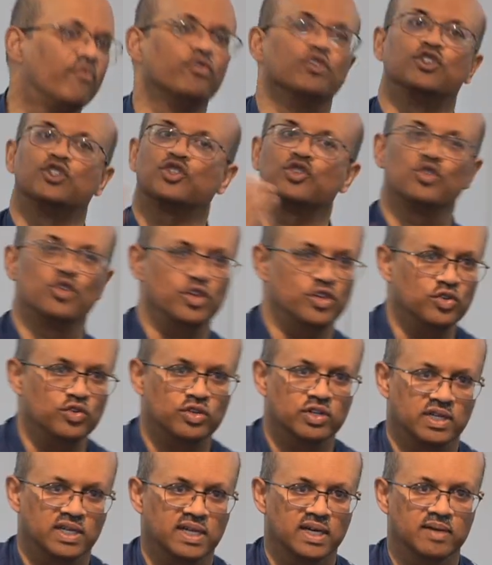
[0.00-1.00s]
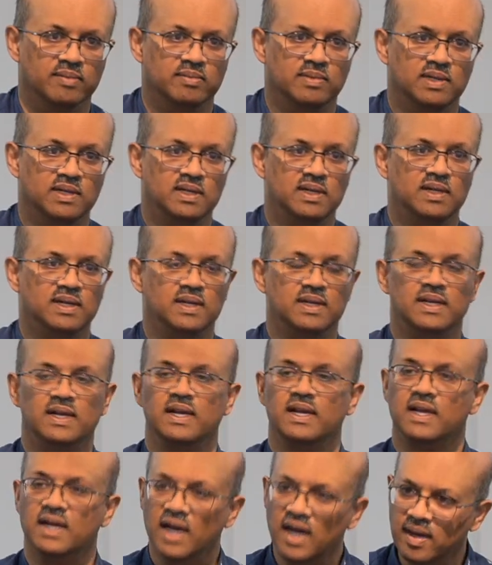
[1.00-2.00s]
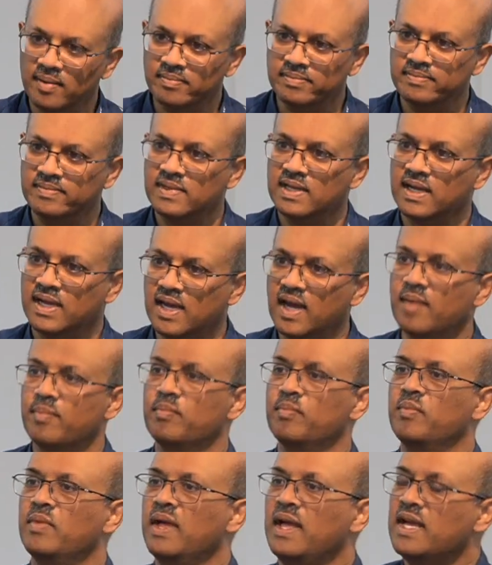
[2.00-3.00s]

come, for sure you could come. Come, come.